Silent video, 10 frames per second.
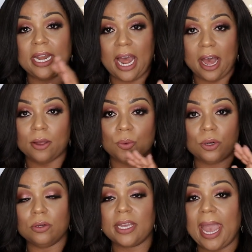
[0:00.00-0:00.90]
and I
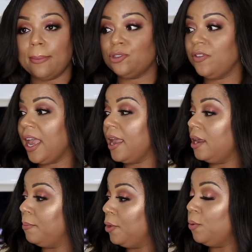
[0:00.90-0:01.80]
will capture that
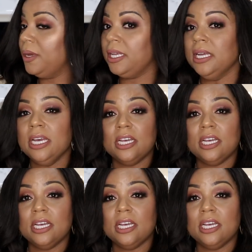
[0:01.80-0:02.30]
in a moment